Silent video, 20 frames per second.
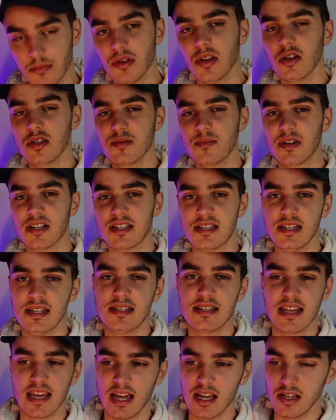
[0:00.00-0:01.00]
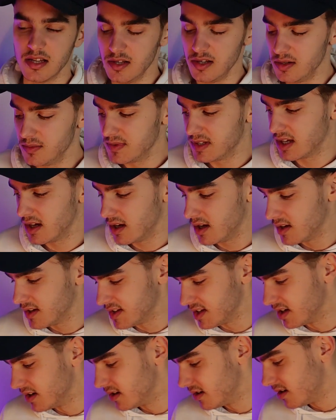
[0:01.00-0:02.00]
but those are my 6 GAN cubes.
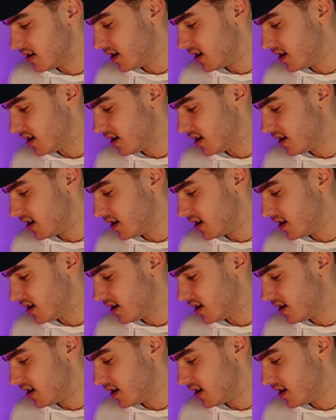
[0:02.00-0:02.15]
So,